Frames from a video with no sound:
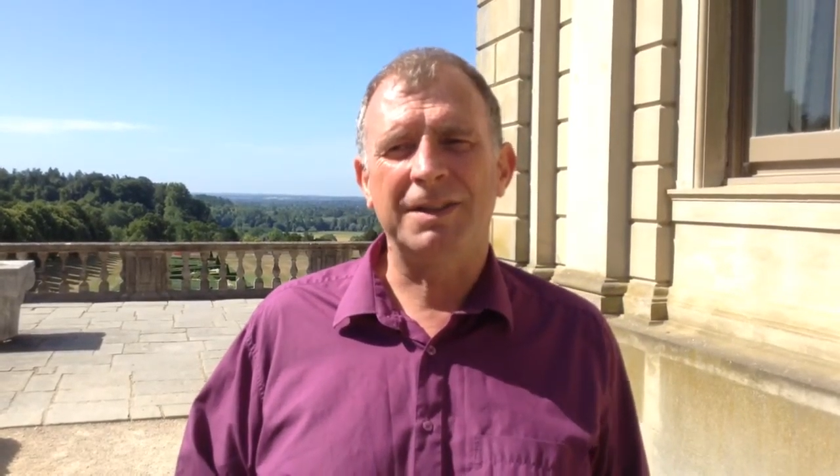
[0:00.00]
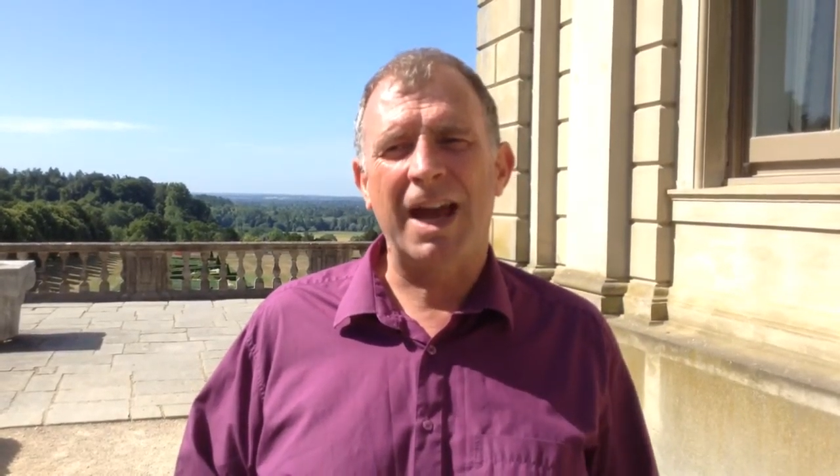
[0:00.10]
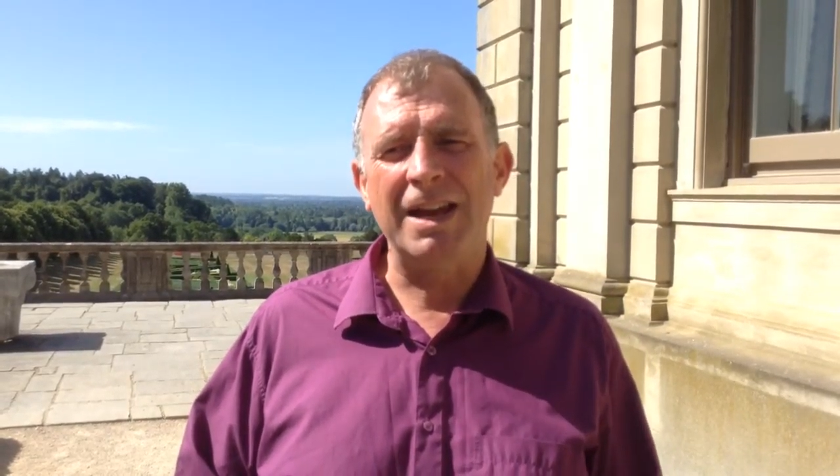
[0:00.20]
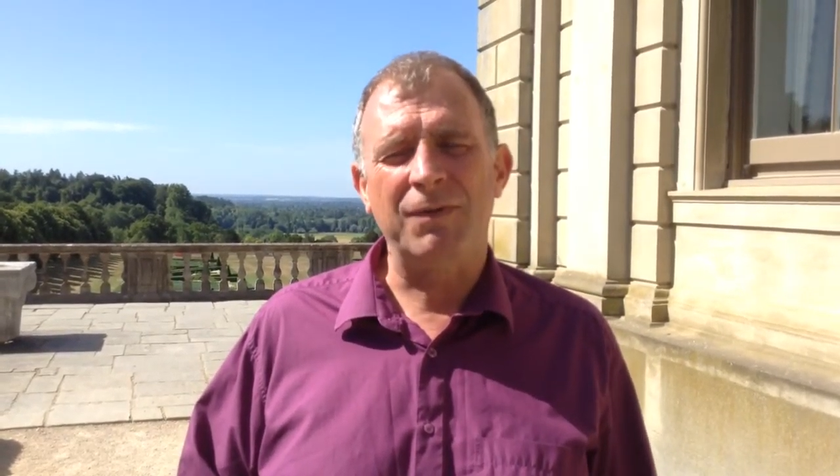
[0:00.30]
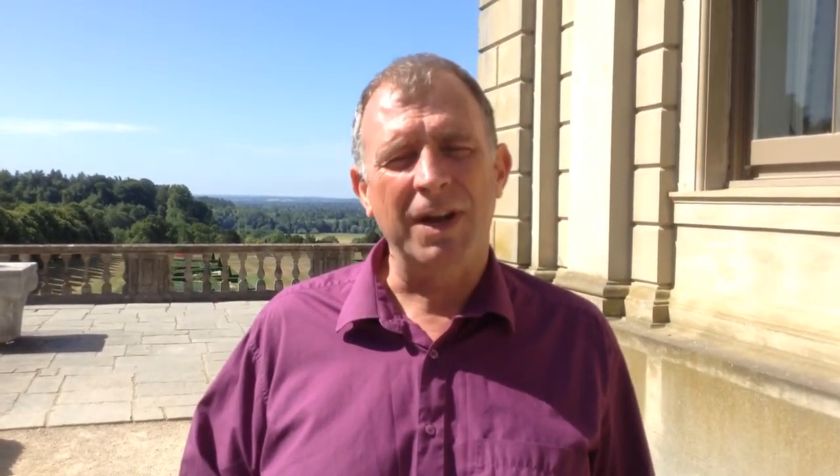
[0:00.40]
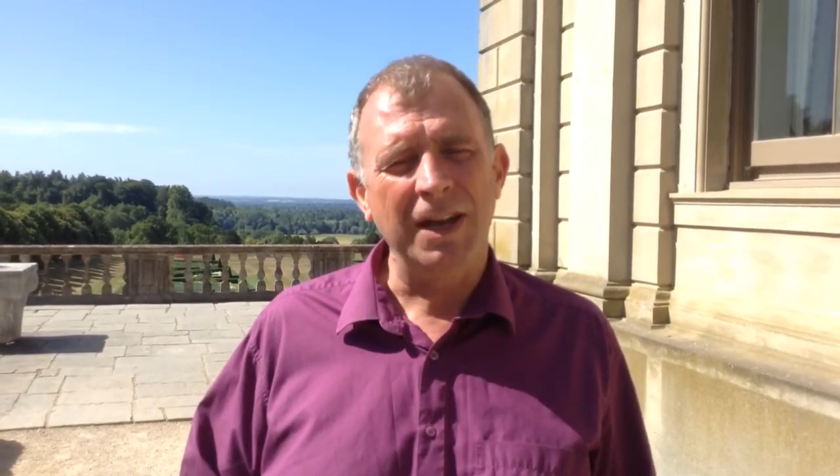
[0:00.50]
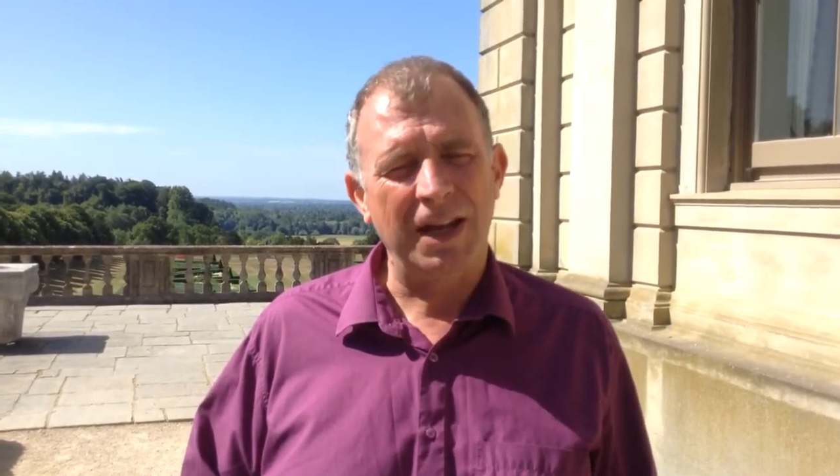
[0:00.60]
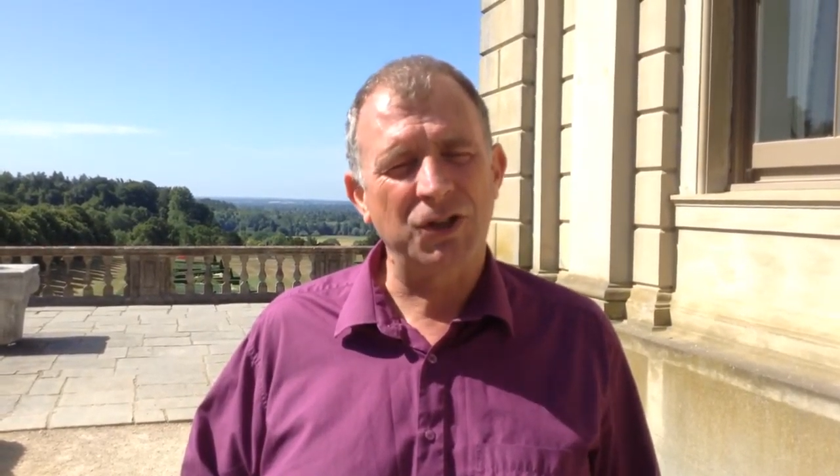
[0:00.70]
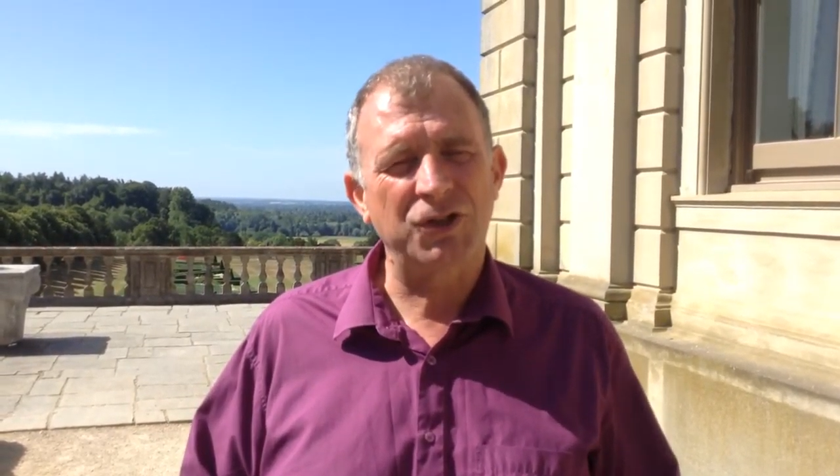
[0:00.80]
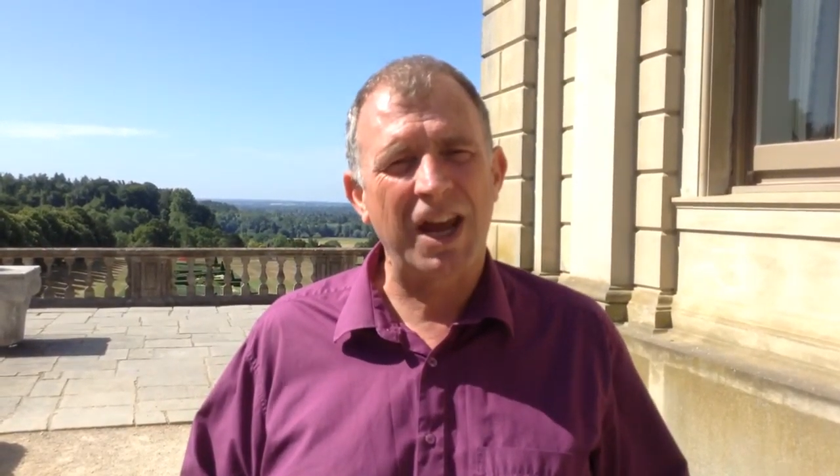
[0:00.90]
Davey,
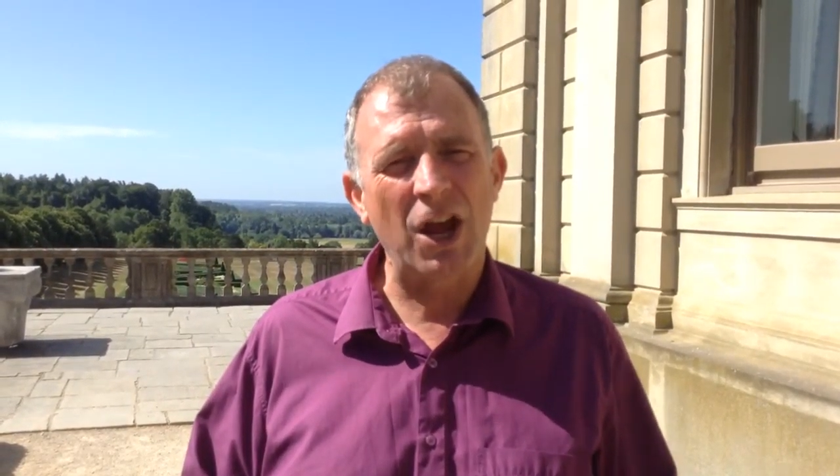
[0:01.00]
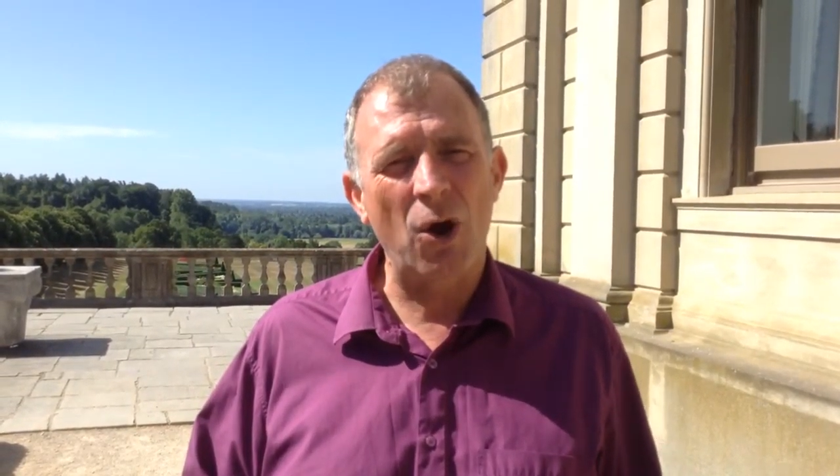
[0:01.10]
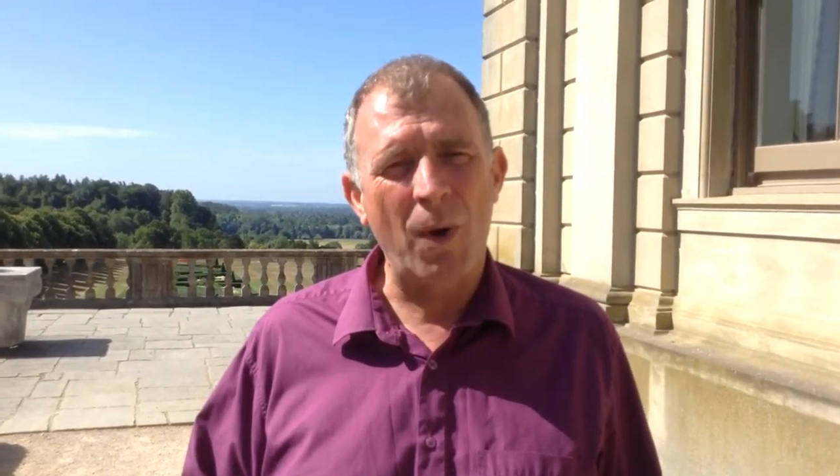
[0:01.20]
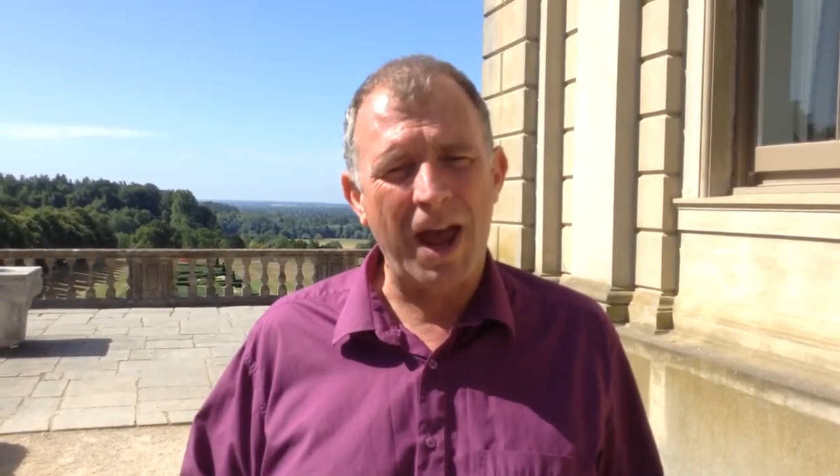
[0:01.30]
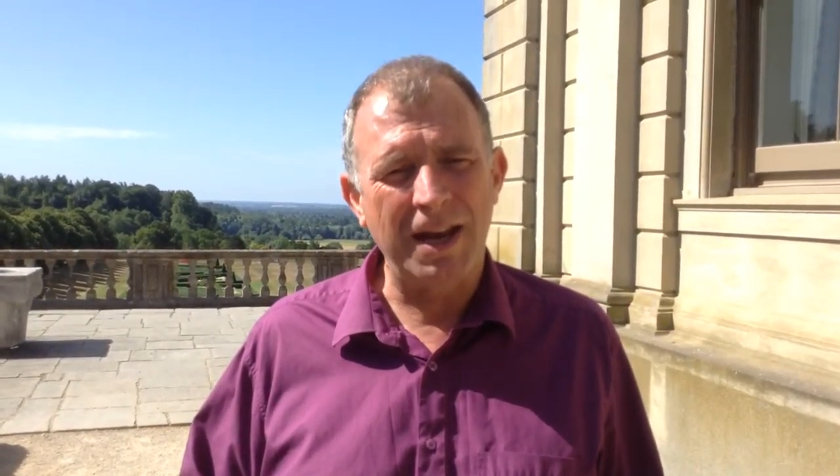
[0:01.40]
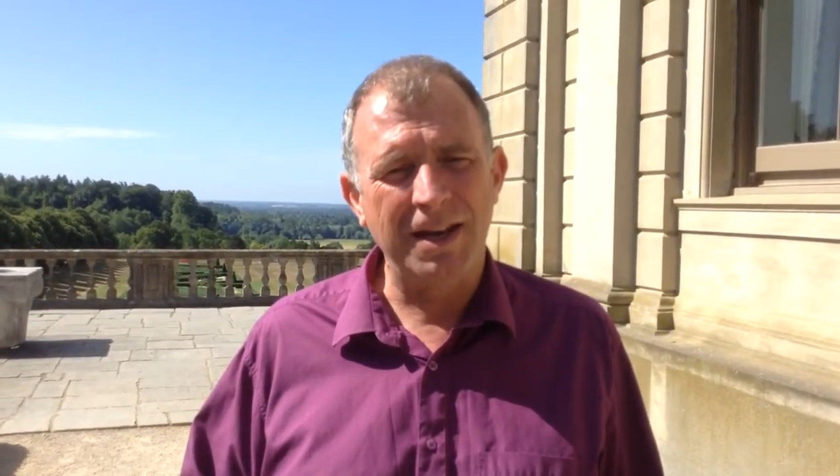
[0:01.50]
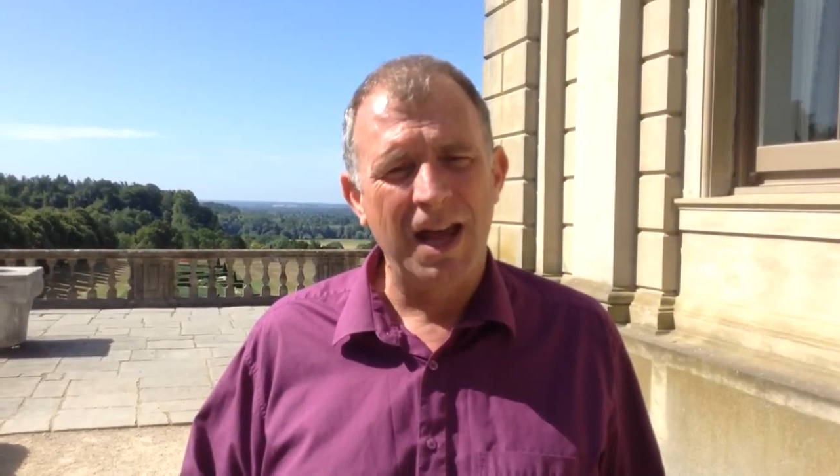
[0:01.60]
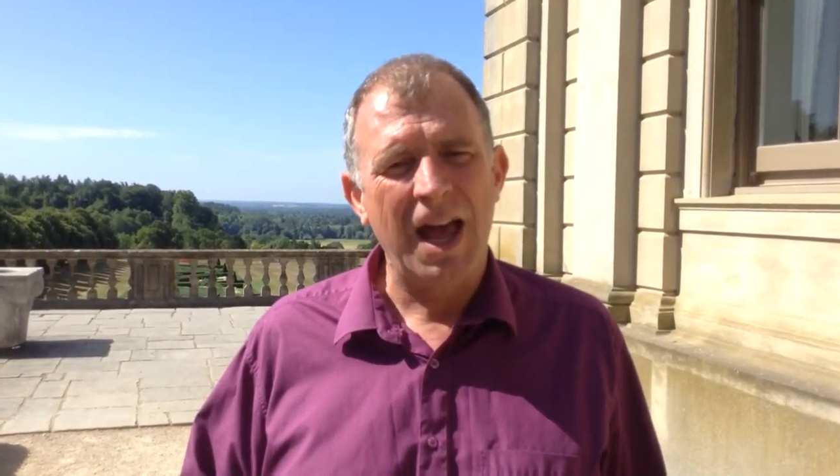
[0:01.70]
that's J O N